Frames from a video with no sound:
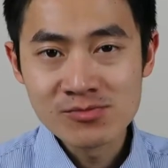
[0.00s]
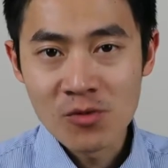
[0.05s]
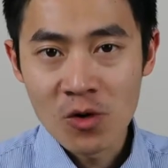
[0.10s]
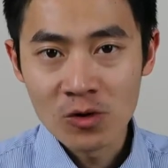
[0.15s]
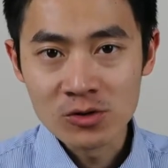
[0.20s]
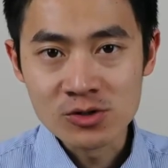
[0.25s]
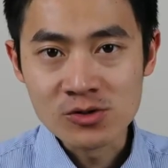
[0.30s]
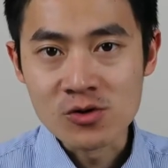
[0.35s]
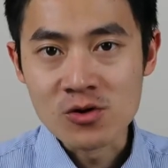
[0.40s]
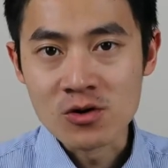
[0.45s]

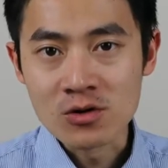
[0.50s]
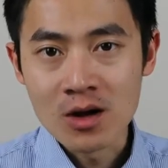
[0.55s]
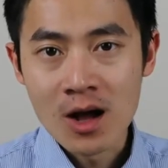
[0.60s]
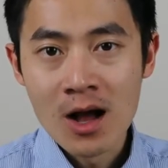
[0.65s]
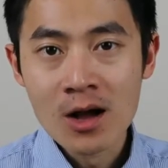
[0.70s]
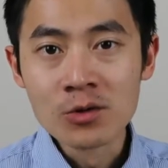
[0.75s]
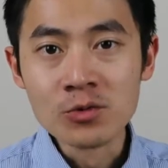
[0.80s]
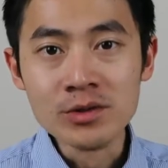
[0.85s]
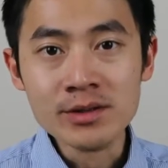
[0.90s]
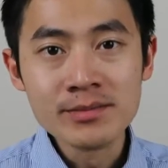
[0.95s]
small talk,
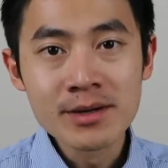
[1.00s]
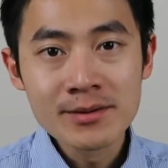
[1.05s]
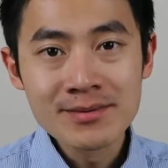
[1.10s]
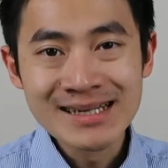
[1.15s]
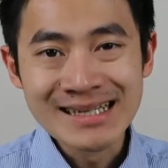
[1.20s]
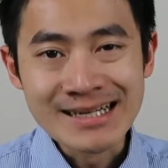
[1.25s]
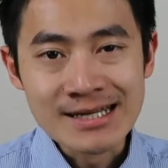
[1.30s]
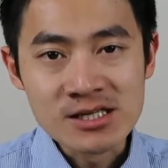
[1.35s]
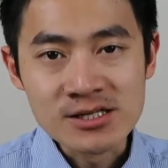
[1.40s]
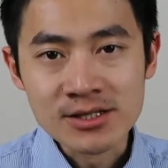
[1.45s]
we may
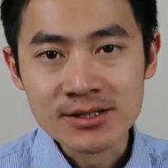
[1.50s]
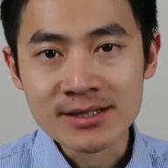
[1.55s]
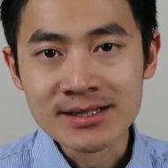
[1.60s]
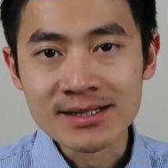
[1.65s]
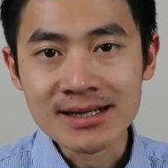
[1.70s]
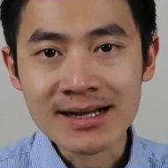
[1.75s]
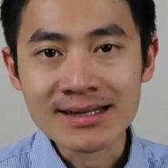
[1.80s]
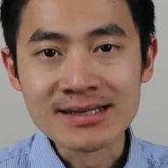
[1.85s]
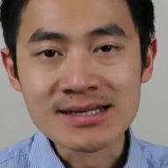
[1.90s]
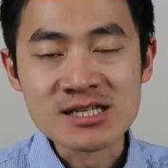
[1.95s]
be
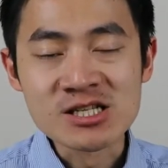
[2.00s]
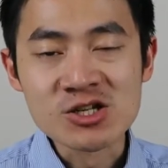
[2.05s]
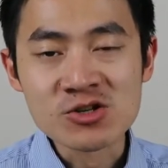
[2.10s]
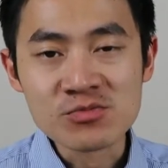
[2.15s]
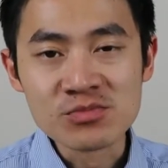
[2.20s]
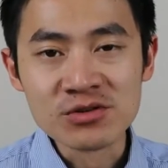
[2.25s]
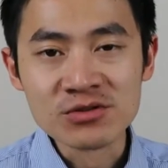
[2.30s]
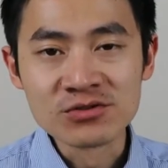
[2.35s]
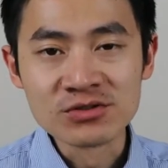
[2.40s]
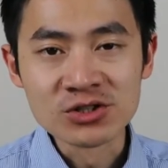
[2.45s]
listening at a
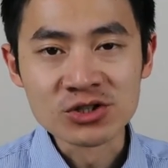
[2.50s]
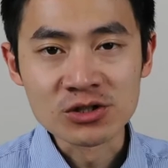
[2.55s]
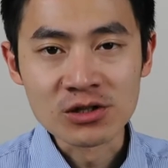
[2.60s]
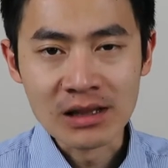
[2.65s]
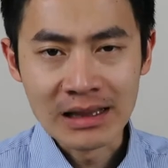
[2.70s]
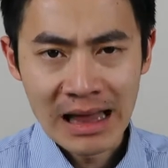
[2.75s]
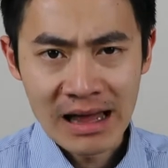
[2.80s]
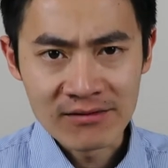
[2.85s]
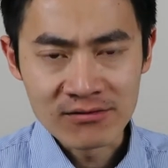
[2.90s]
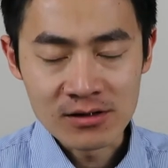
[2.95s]
superficial
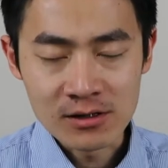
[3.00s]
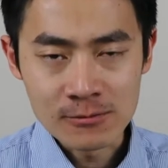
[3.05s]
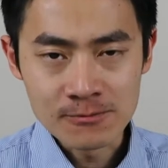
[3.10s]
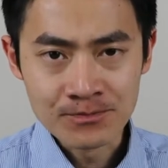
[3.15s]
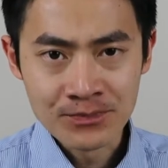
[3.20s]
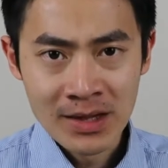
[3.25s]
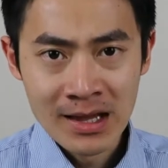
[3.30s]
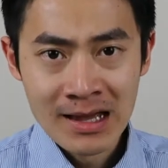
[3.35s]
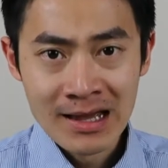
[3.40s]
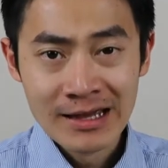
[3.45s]
level.
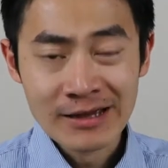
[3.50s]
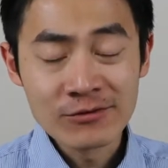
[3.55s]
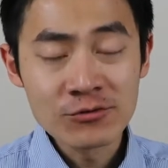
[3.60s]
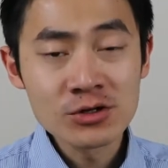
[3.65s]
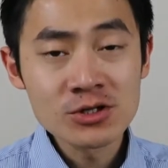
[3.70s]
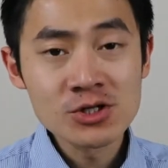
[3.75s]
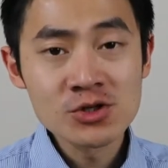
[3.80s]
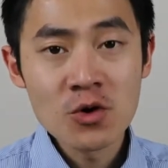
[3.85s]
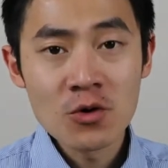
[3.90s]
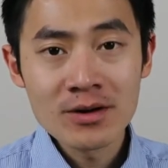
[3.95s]
If
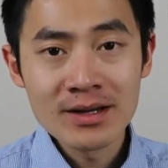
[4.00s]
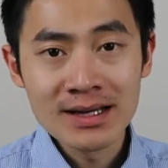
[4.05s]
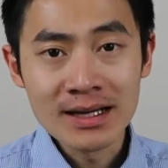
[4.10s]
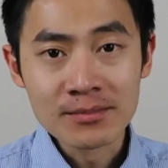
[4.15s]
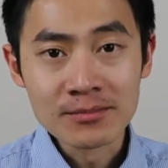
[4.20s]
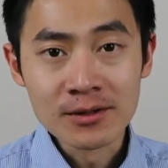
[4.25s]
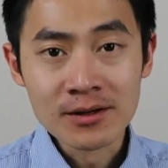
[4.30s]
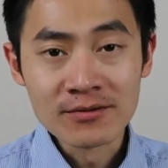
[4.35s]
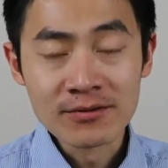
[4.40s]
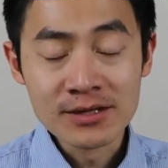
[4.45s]
we're talking
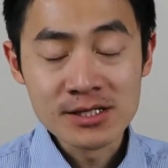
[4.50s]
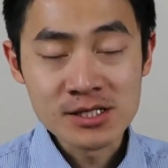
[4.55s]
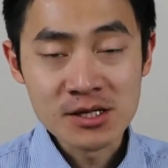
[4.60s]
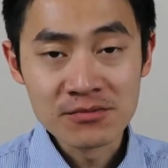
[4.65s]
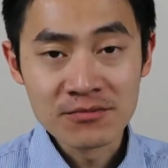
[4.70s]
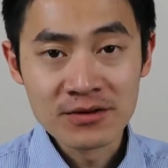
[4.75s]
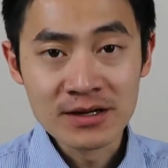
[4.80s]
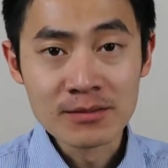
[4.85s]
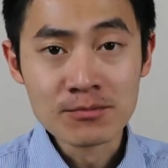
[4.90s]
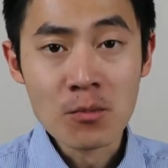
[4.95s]
about
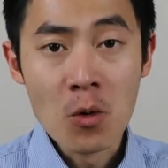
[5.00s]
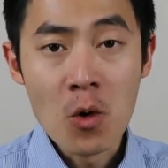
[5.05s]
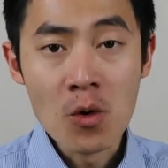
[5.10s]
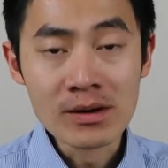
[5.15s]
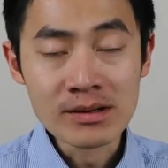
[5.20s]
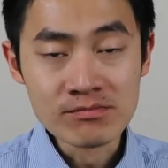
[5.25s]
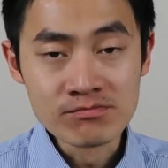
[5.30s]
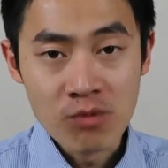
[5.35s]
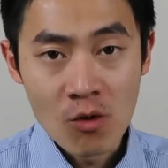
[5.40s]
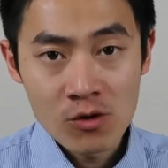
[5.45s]
something
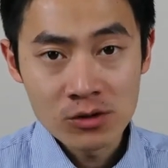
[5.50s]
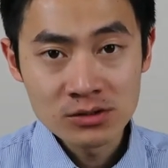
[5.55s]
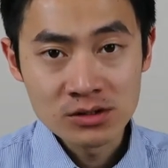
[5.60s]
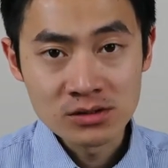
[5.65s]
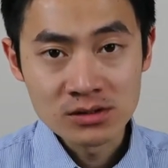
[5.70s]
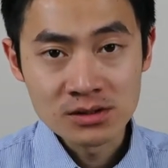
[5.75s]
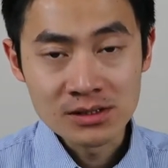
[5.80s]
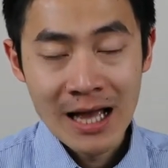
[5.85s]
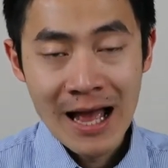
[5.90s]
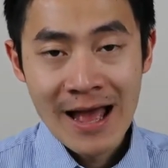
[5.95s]
more
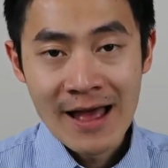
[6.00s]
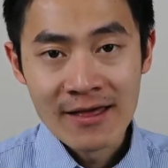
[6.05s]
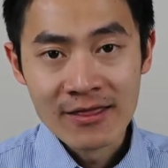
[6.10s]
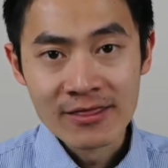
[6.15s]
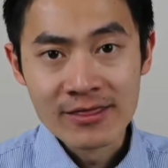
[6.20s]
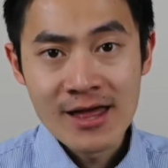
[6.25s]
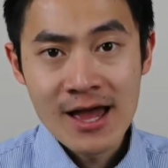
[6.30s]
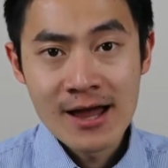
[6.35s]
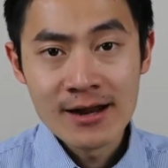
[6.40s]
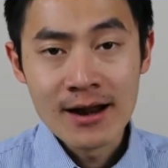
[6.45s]
important,
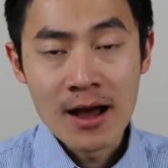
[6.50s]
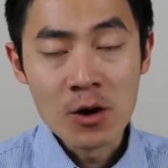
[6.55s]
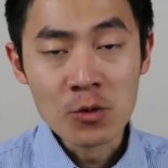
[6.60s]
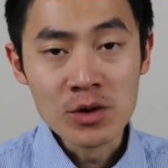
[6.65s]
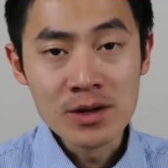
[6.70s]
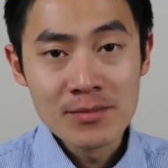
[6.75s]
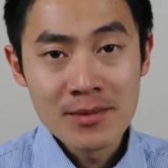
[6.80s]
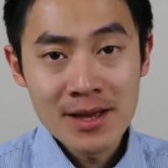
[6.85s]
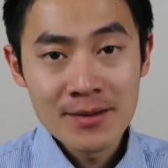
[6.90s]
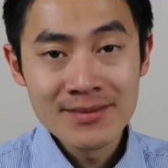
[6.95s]
then
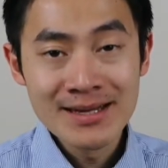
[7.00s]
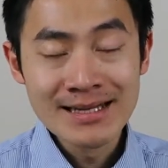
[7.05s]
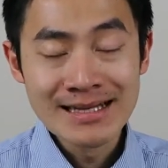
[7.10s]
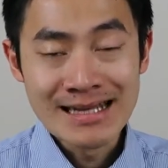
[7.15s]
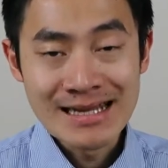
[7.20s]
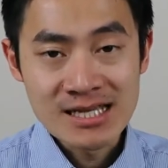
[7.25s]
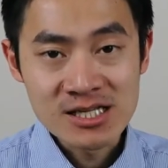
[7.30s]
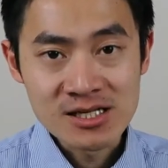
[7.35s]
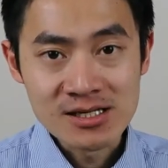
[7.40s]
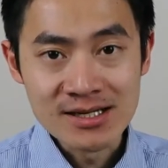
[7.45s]
we may be
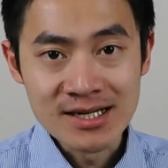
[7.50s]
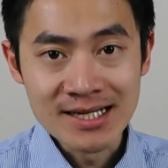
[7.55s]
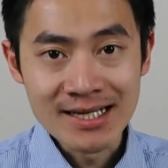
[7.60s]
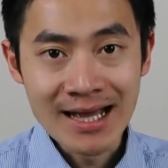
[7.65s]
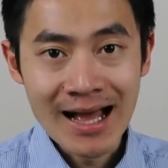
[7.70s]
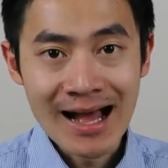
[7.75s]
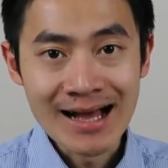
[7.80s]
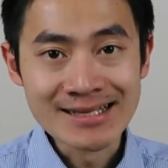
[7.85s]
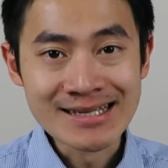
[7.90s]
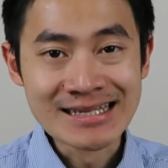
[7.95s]

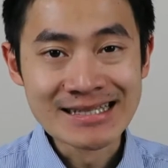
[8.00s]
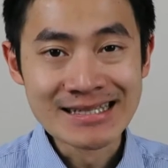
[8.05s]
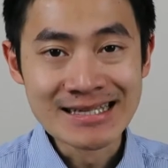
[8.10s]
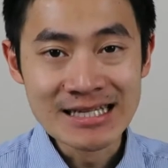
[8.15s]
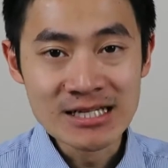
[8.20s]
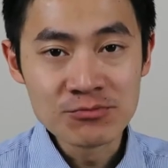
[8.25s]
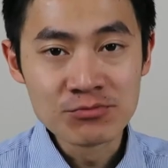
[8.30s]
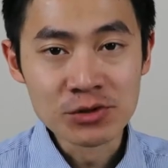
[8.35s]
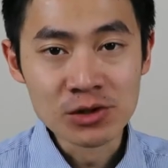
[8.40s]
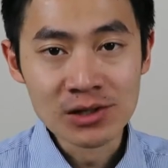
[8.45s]
listening at a
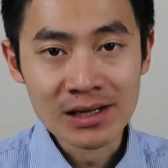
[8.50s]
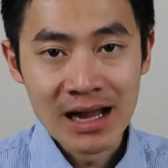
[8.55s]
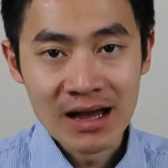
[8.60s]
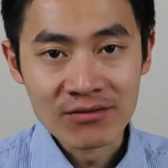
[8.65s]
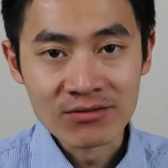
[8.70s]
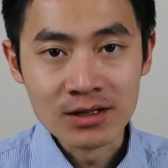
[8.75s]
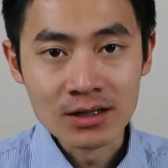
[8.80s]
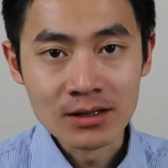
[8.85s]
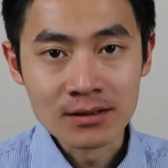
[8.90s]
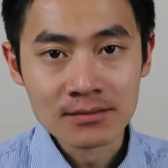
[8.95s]
deeper
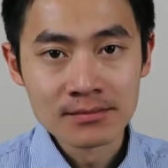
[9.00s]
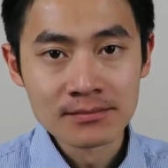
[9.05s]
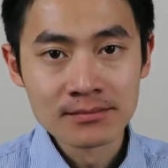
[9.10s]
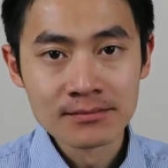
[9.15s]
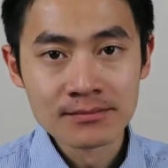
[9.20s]
level.